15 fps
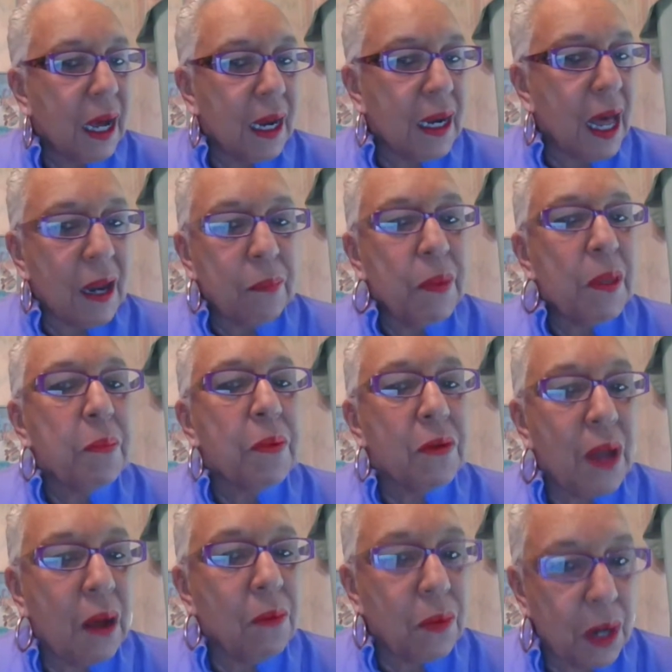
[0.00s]
a lot of people
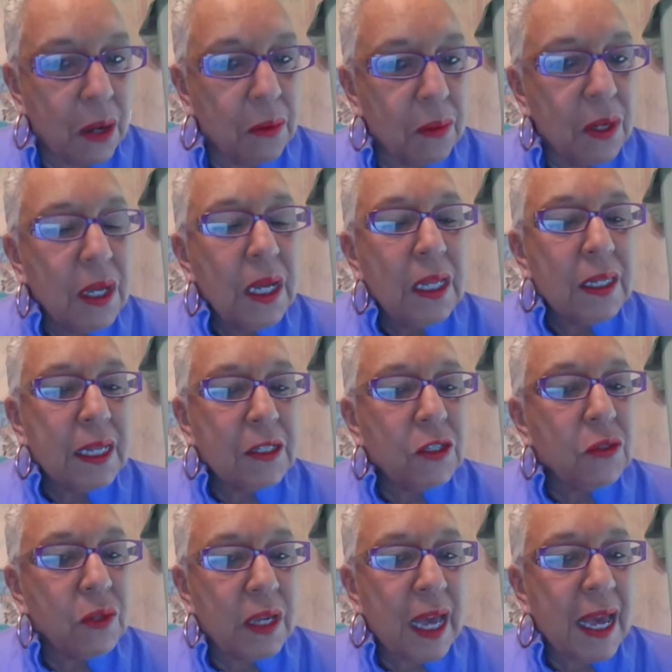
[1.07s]
don't know
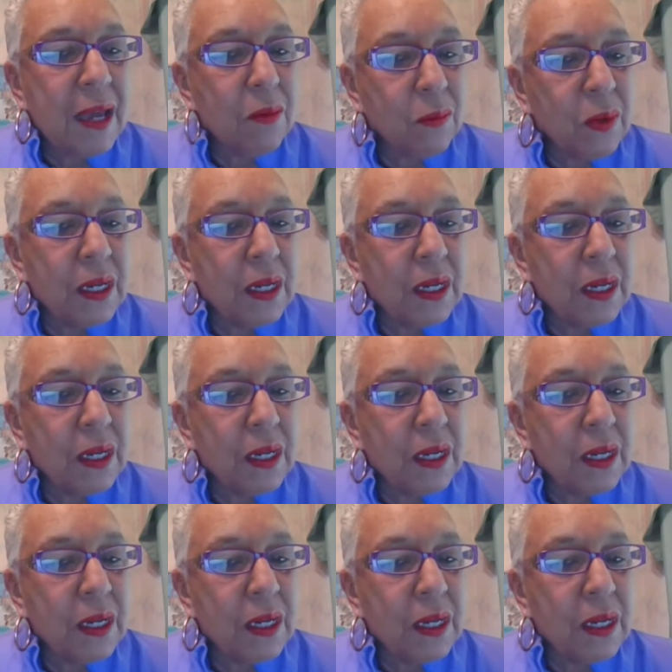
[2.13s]
that you can't